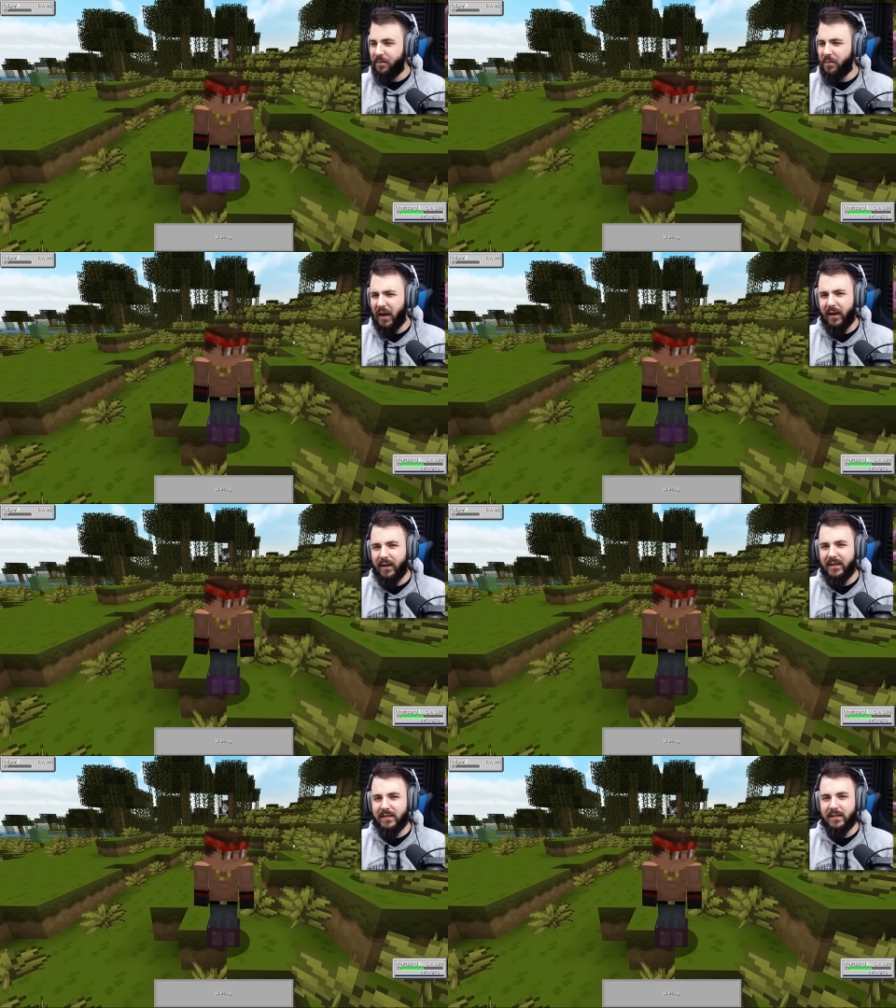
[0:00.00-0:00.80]
But
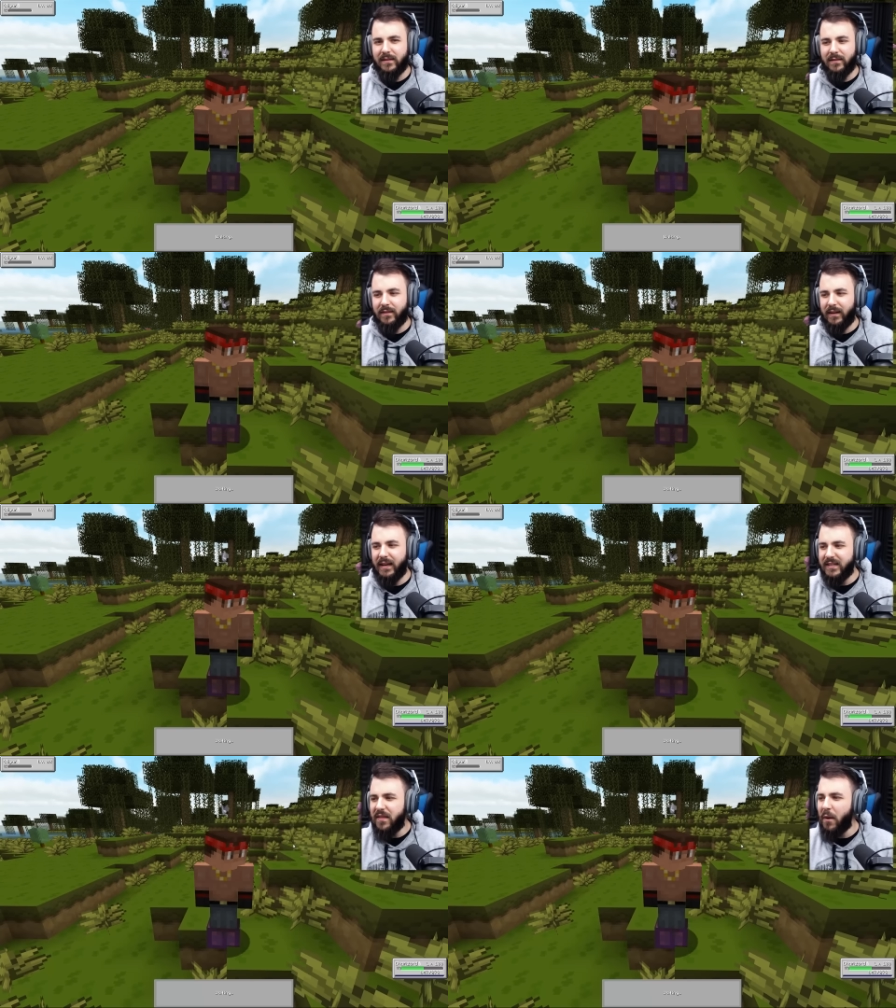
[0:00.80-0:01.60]
he's
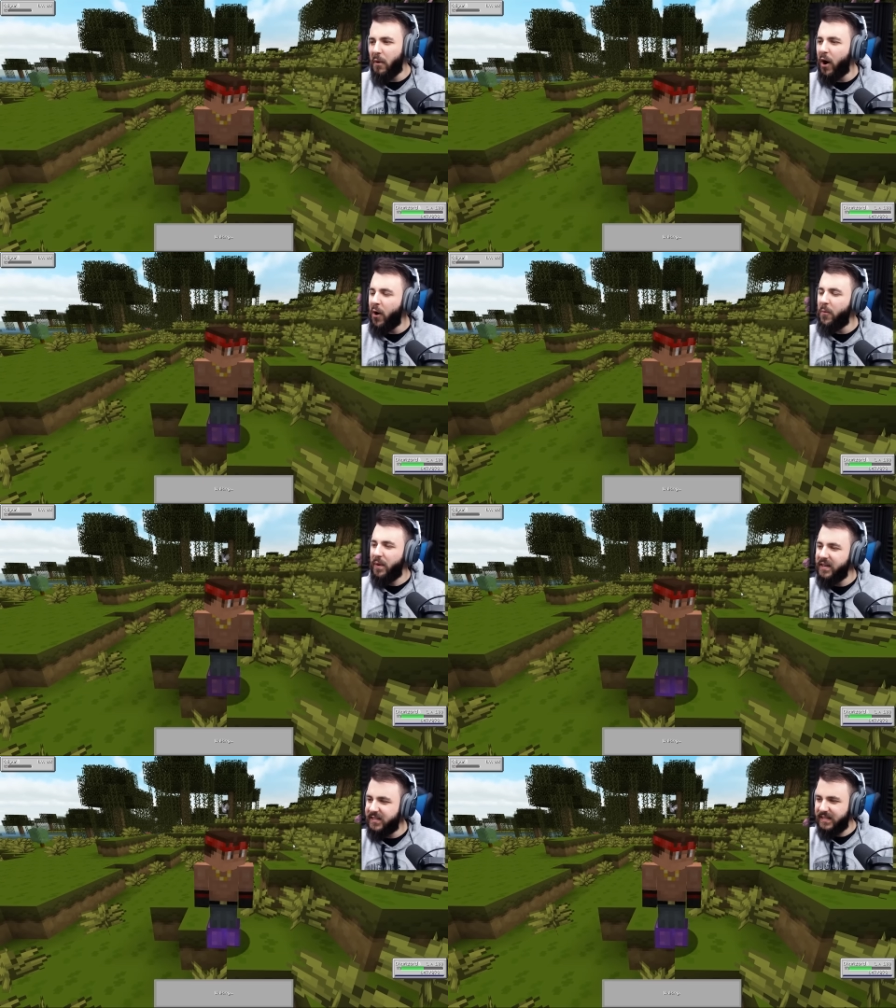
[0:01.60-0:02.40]
he's in the ball,
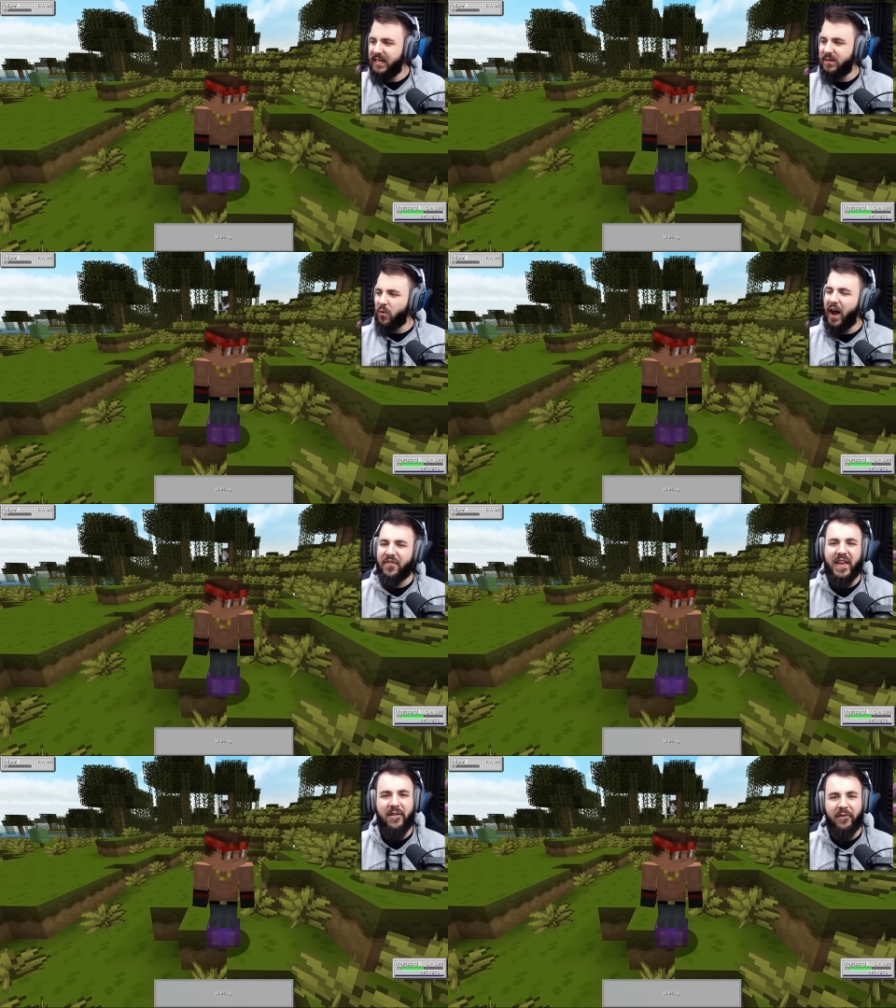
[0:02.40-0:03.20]
but he's he's right
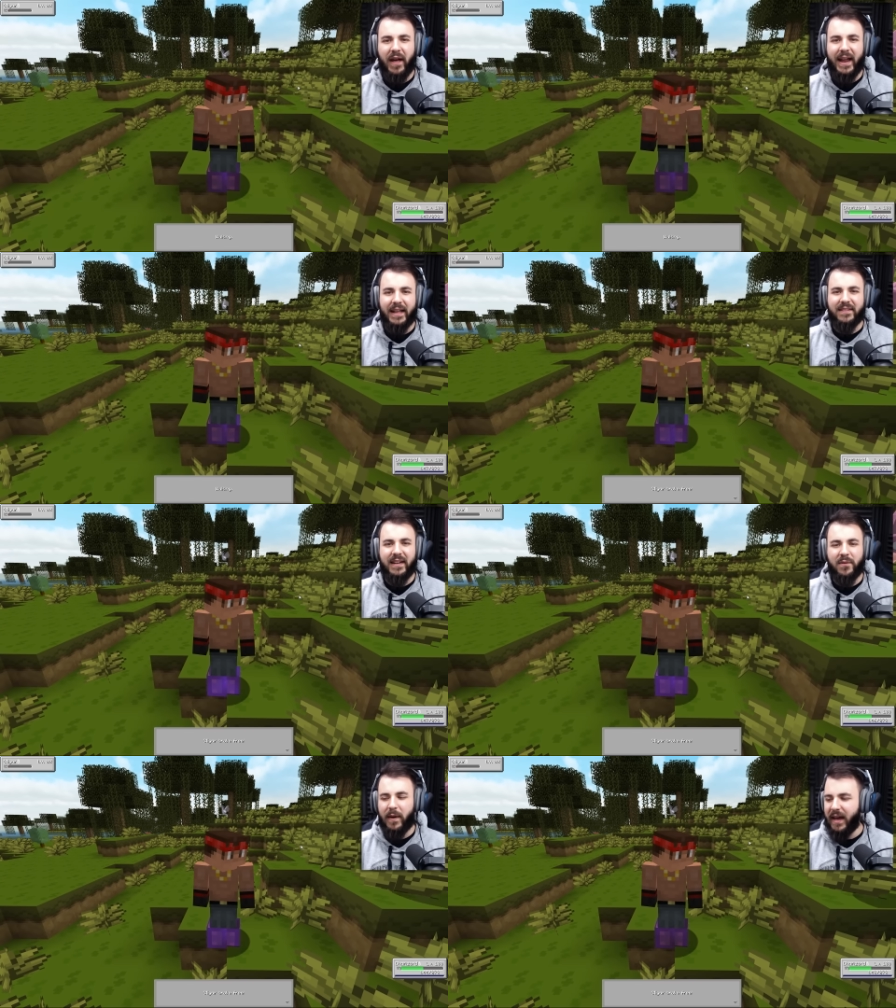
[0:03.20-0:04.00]
there flying
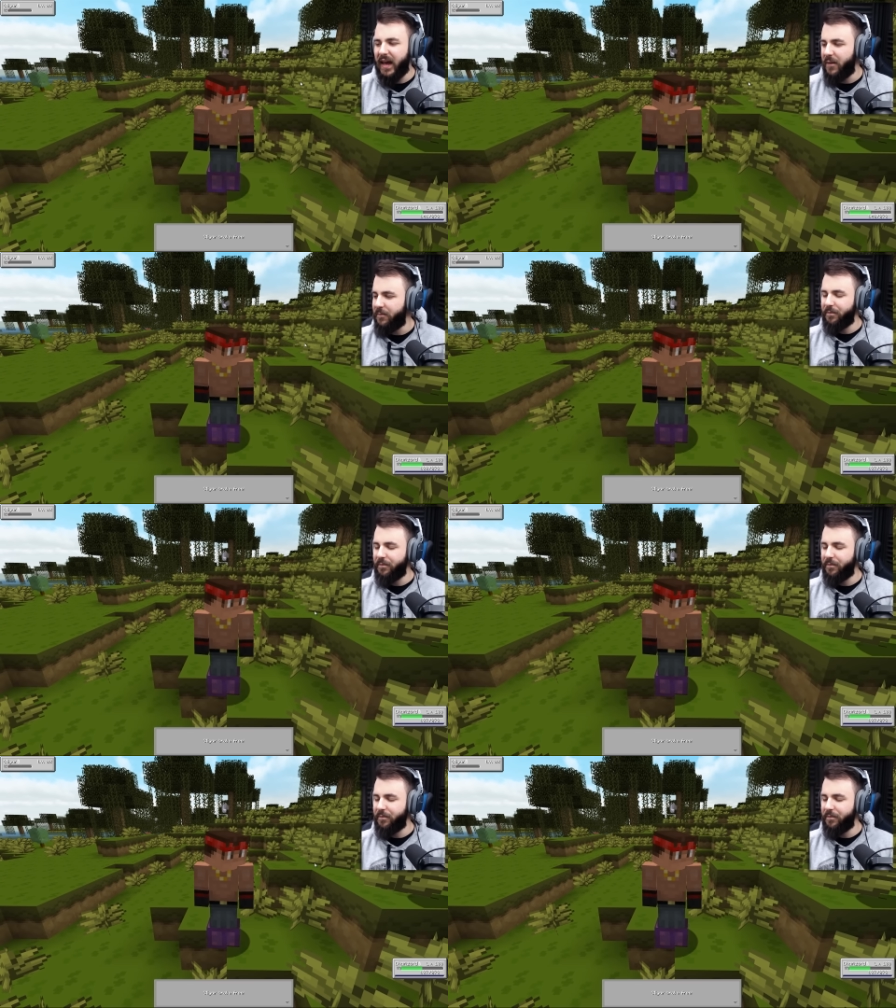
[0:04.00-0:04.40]
underneath my head.